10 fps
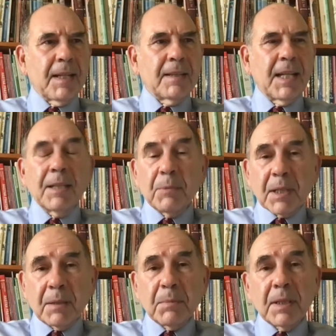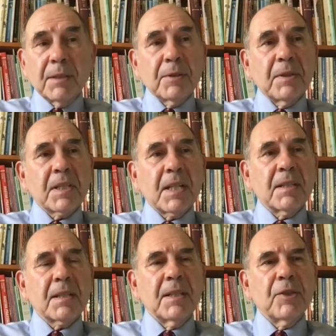And then we can begin to
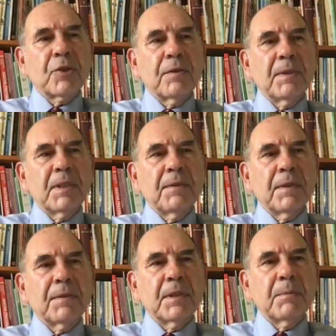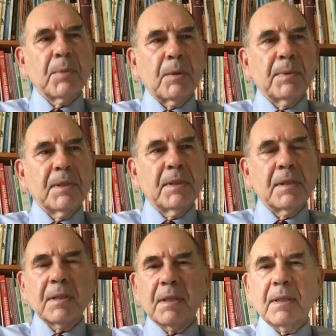discuss each of the 15
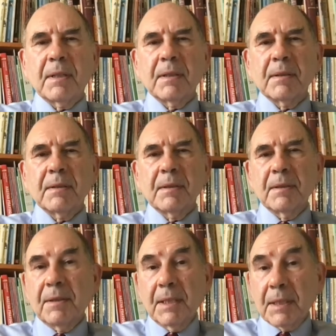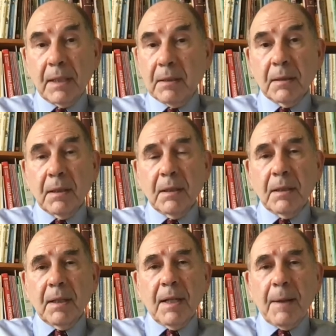properties uh, in detail.
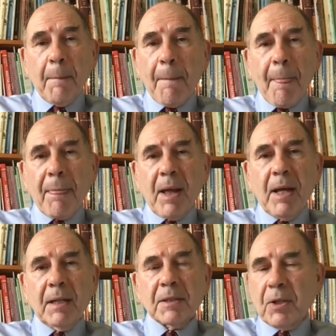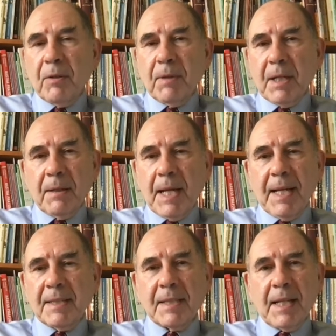Uh, so uh,
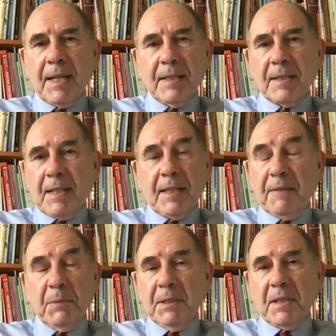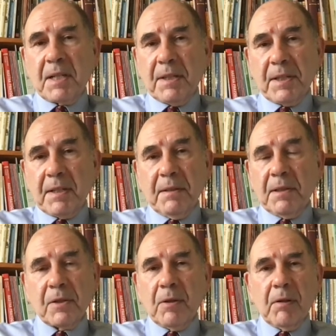as, as I have been discussing in
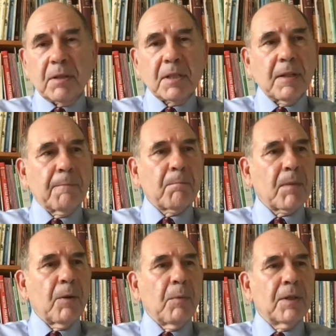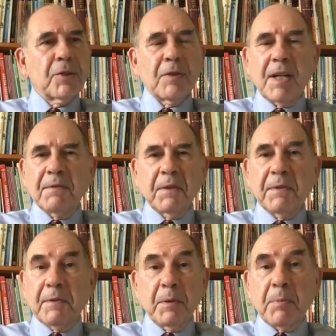this course, um, once you have the
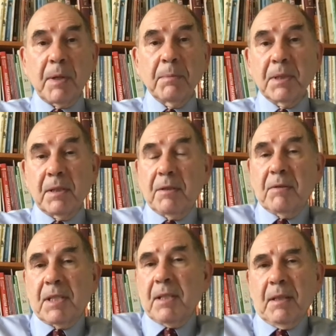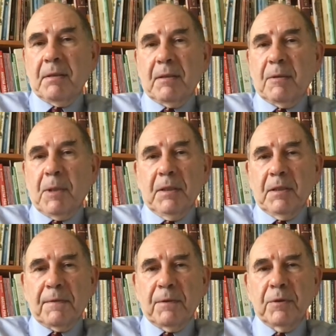15 properties, you see that they're
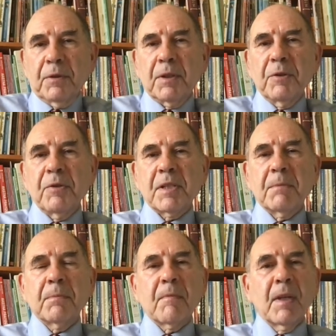wonderful. You can use them